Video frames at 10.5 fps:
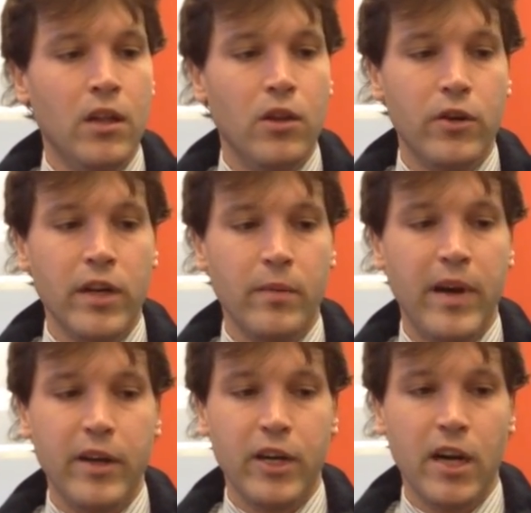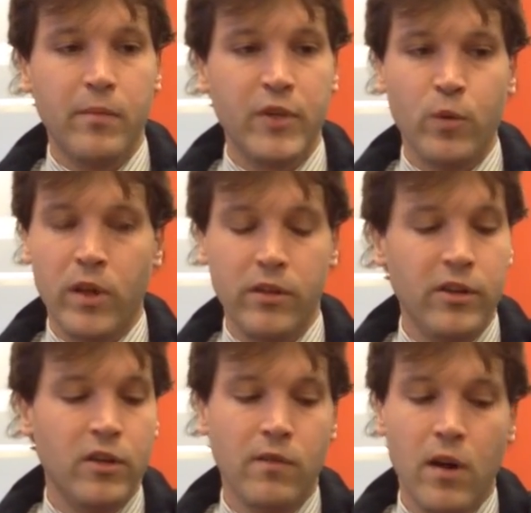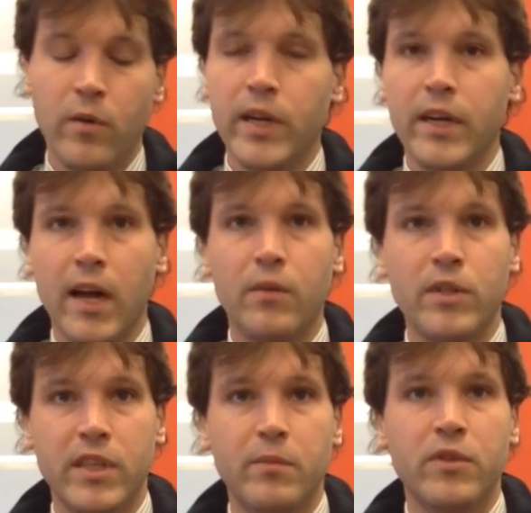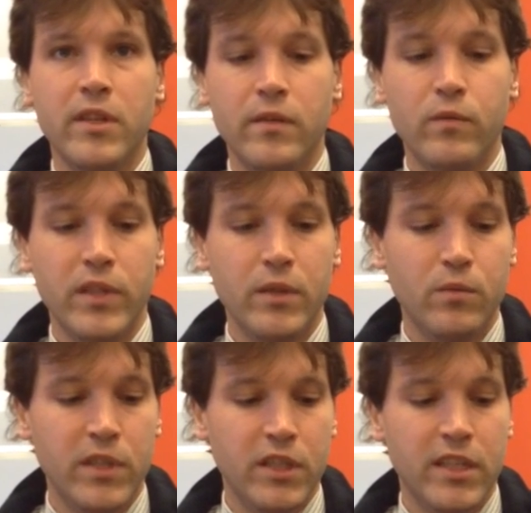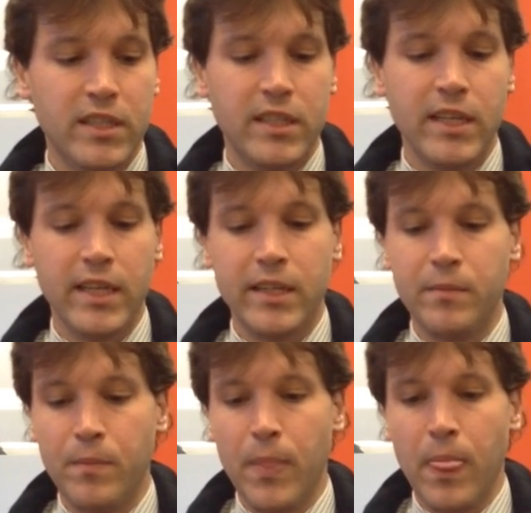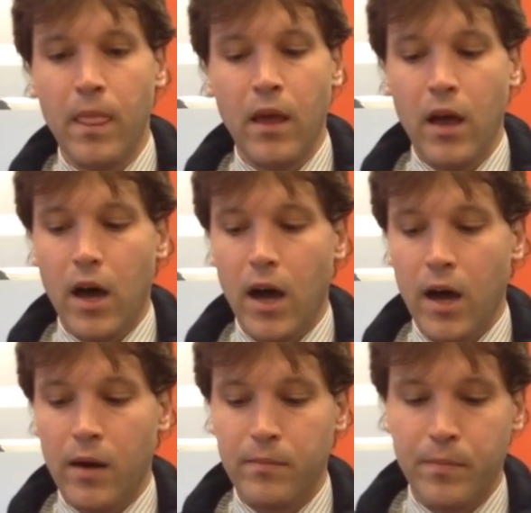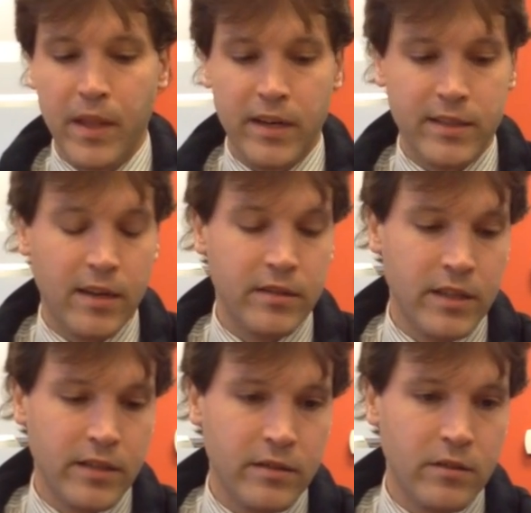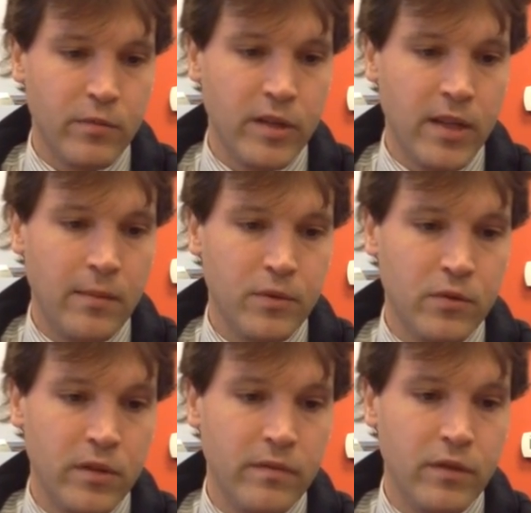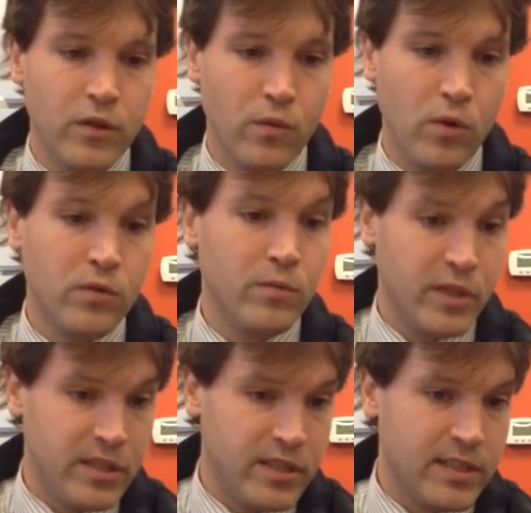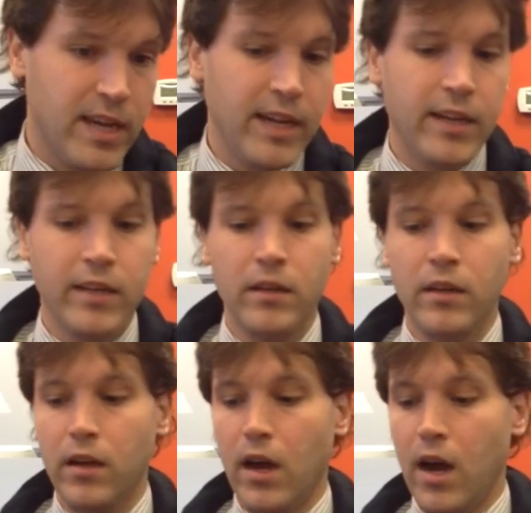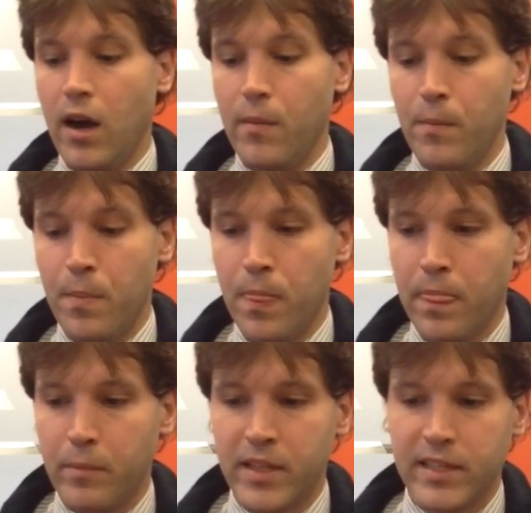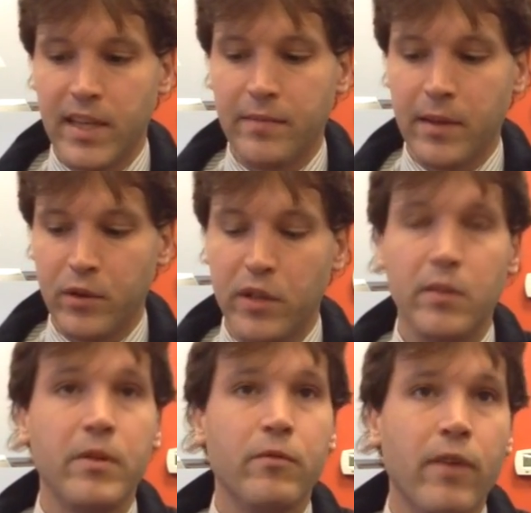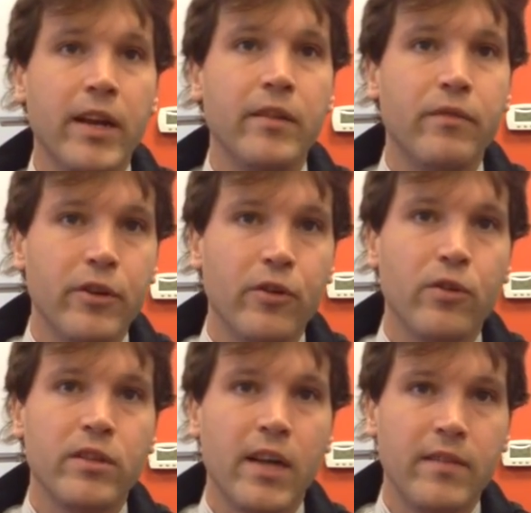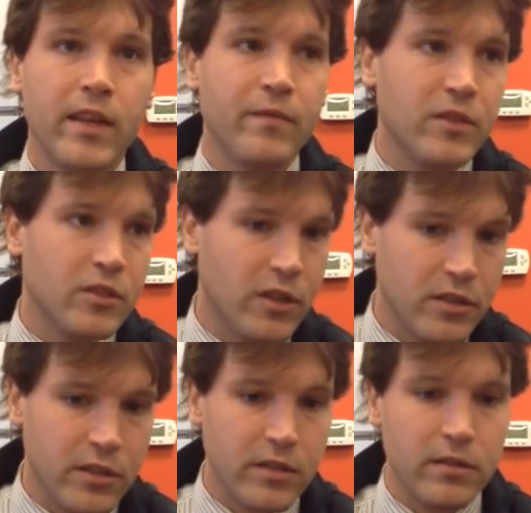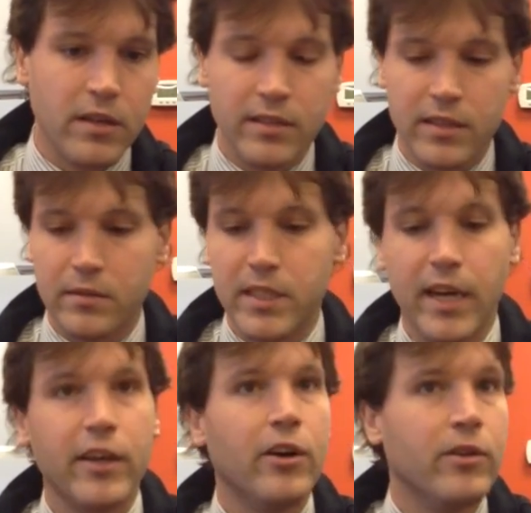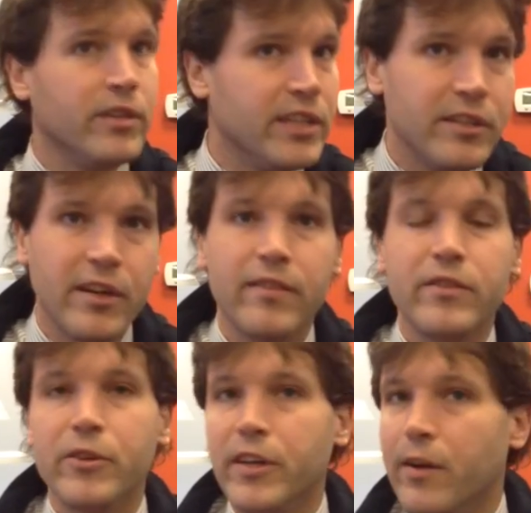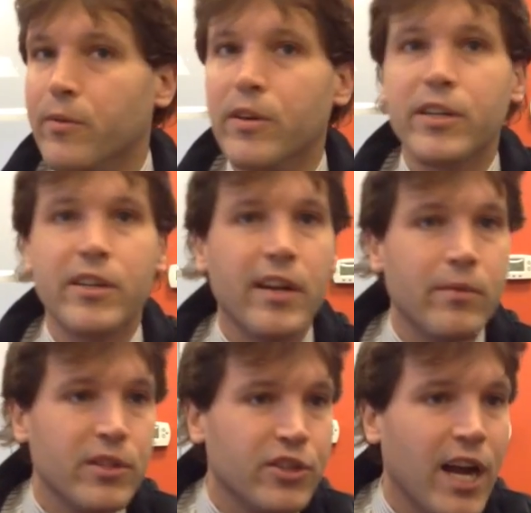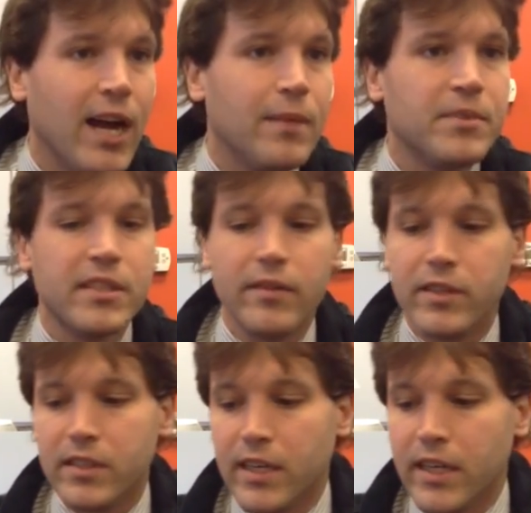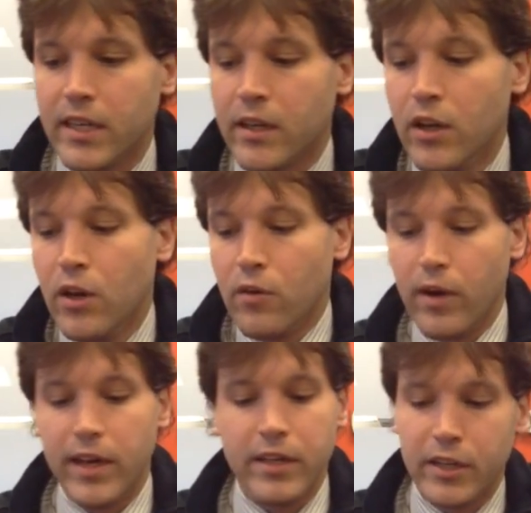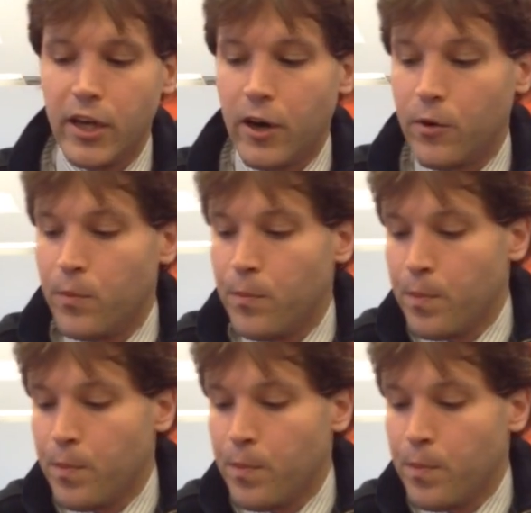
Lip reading: learning about your company, whether you're growing or not, which I believe we just did. And it sounds like there's some real opportunity for growth, which is exciting. But at the same time, you need to be ready for your growth and have the infrastructure. As a CIO, you need to have your network drops, everything ready to go.